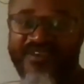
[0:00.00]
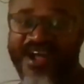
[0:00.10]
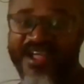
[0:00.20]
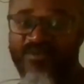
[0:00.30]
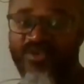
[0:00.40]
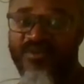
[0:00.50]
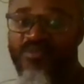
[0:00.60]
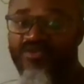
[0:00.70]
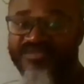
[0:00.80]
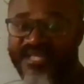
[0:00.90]
So the
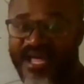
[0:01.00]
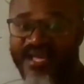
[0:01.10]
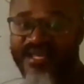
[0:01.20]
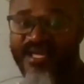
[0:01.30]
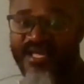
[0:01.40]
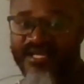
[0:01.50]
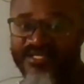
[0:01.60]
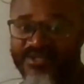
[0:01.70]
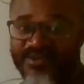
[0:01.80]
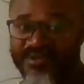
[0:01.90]
first 9 weeks
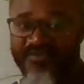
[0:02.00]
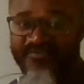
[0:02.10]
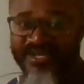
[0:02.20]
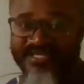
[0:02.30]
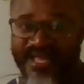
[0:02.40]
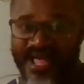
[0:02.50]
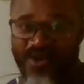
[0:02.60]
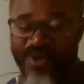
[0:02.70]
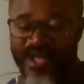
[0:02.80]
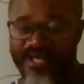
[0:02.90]
is mainly
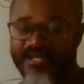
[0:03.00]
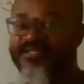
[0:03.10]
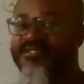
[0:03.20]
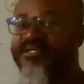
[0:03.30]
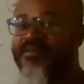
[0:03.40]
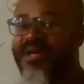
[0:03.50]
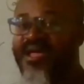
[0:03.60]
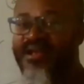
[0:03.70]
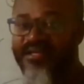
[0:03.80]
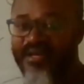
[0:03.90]
remediation
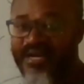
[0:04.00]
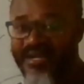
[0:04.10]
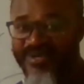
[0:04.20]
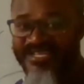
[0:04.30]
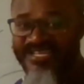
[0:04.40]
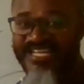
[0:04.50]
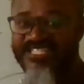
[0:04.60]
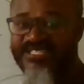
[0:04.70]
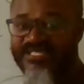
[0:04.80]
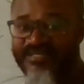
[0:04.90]
and
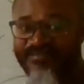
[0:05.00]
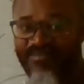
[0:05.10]
definition.